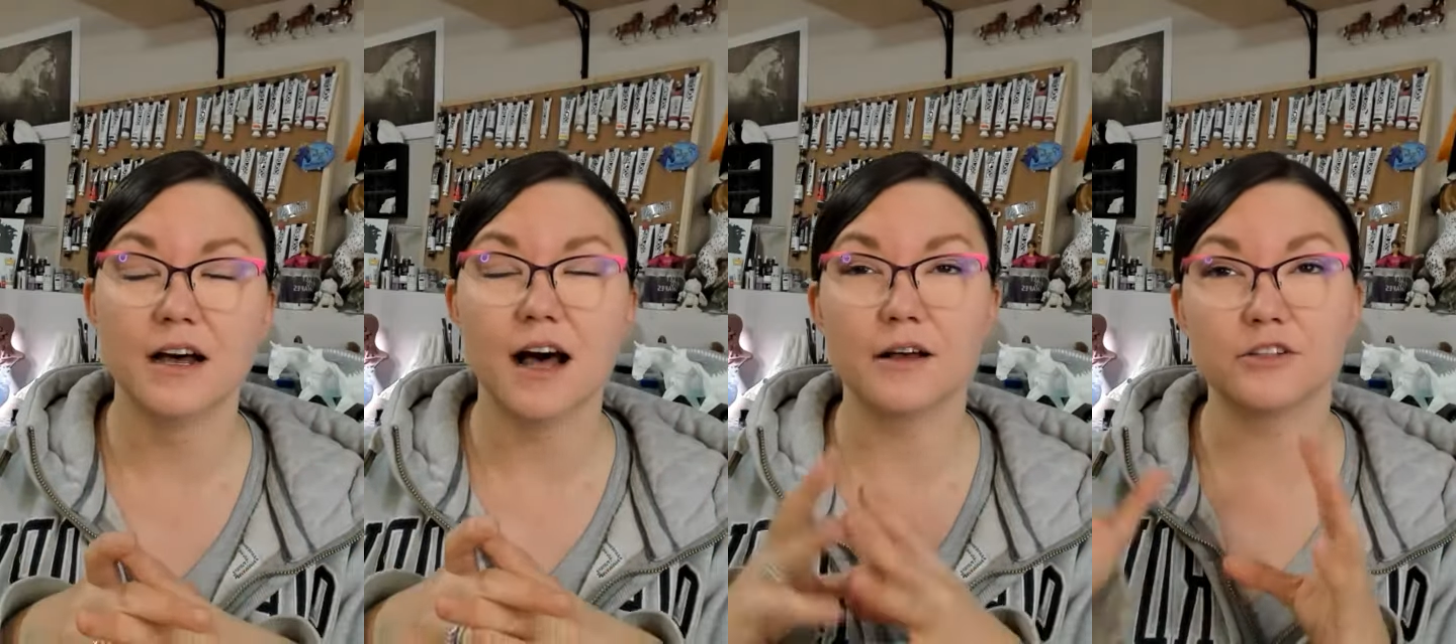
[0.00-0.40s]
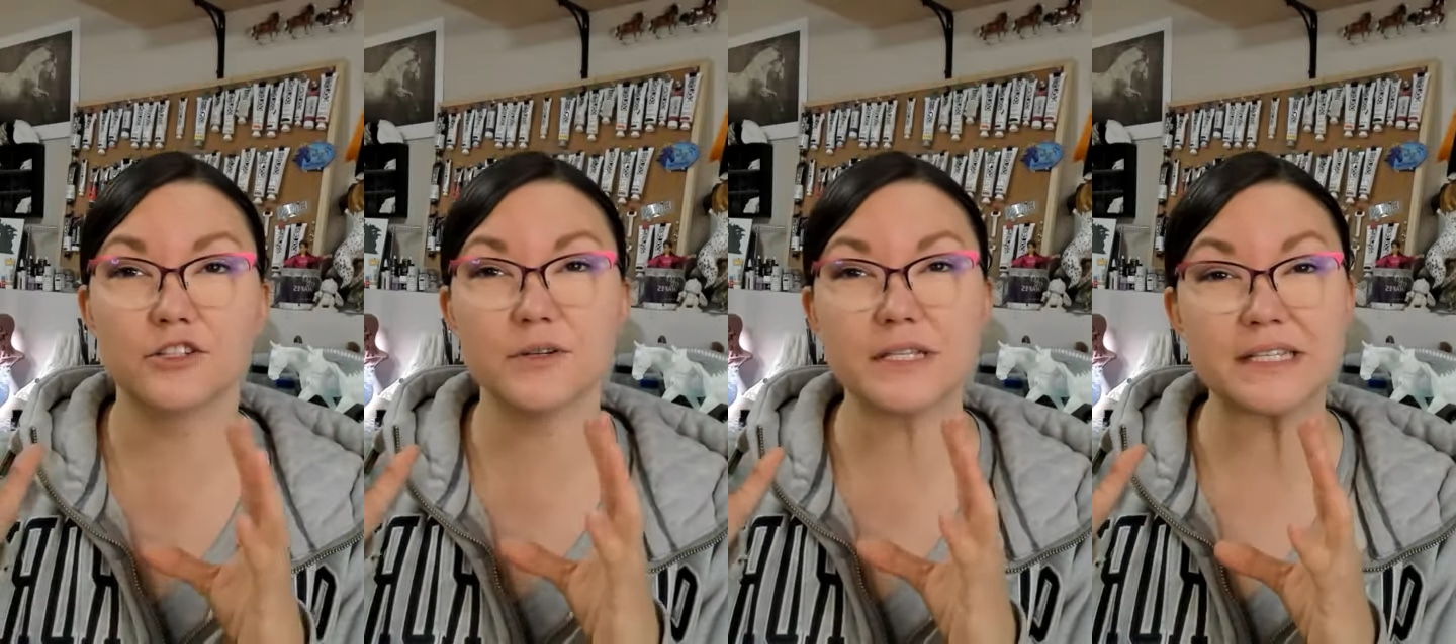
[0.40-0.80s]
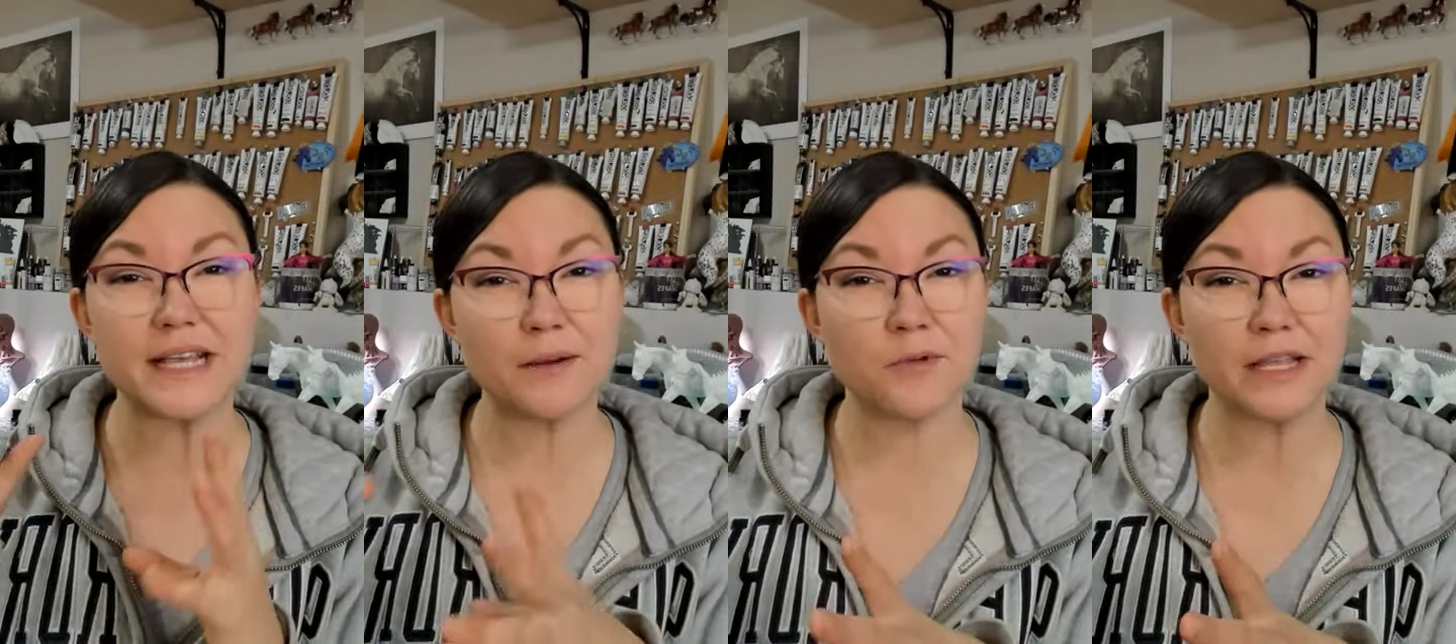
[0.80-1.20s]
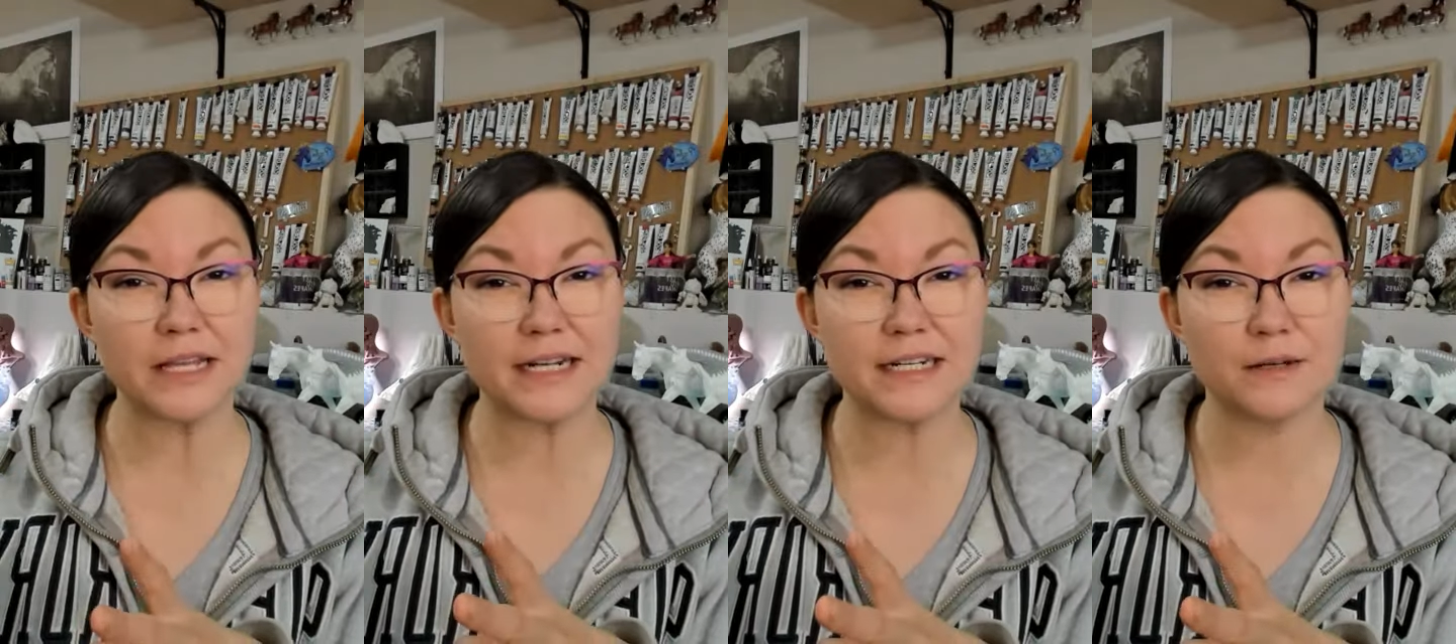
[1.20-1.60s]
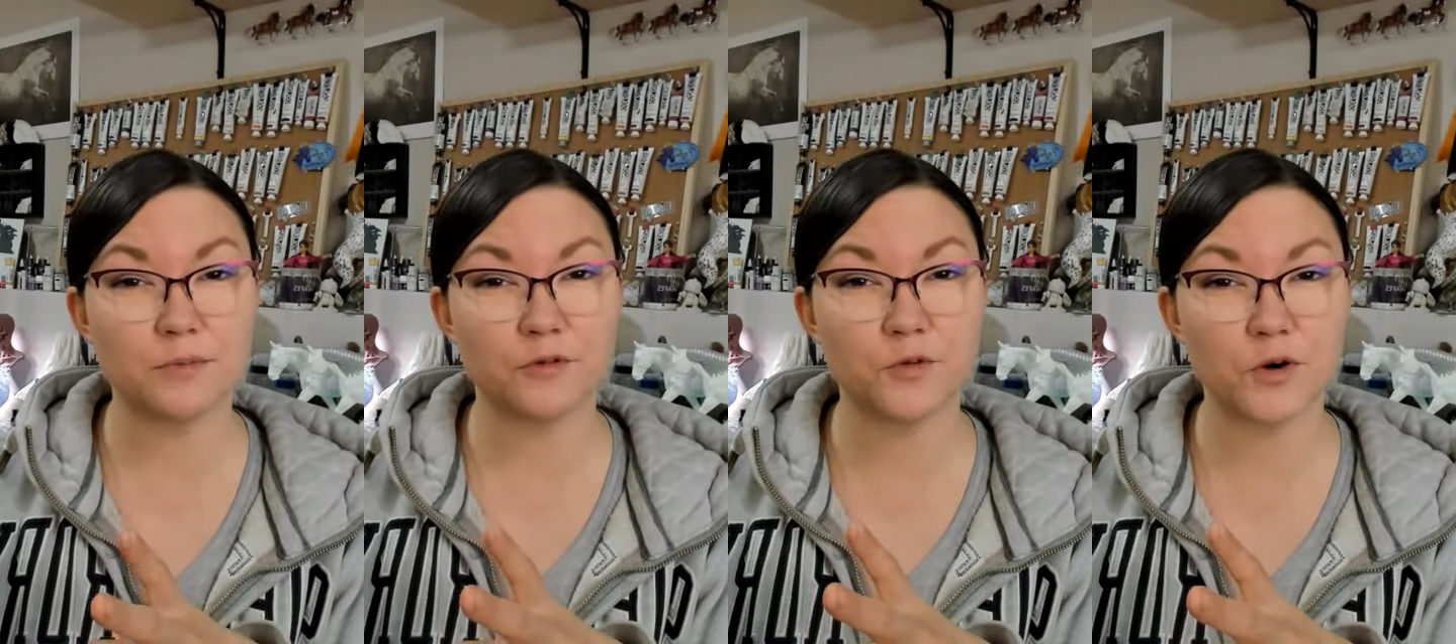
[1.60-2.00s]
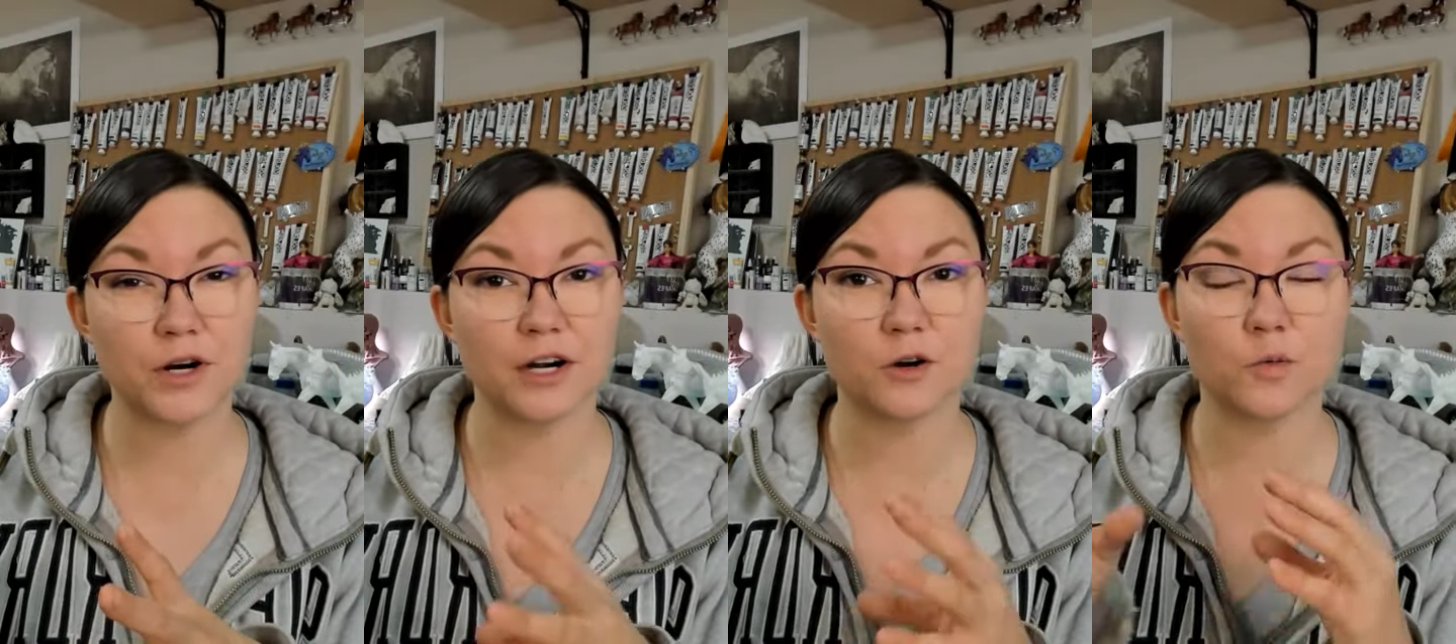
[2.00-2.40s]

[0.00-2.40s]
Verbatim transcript: I'll do it the same way that I did before,